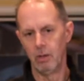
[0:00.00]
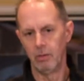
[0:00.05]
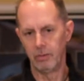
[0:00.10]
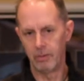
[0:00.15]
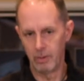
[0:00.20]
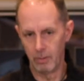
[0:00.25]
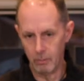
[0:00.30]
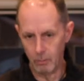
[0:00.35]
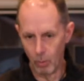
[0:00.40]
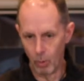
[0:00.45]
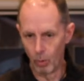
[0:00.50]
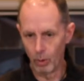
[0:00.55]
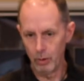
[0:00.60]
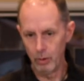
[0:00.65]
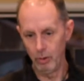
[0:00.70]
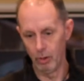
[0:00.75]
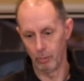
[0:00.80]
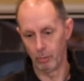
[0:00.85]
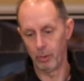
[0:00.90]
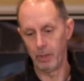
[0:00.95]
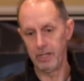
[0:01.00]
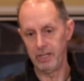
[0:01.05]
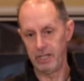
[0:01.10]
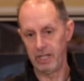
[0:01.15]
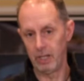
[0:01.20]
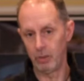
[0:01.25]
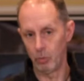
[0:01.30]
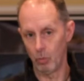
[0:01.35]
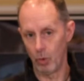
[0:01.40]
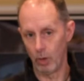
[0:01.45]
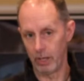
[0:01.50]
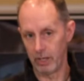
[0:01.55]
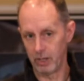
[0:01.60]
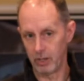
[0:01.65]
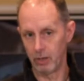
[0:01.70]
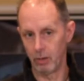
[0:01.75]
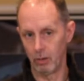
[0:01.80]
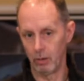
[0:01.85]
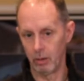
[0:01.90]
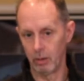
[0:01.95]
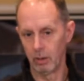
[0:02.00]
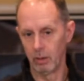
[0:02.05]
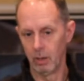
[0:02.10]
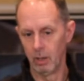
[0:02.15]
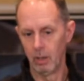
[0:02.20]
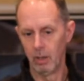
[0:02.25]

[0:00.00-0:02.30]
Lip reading: the more you appreciate what it's doing.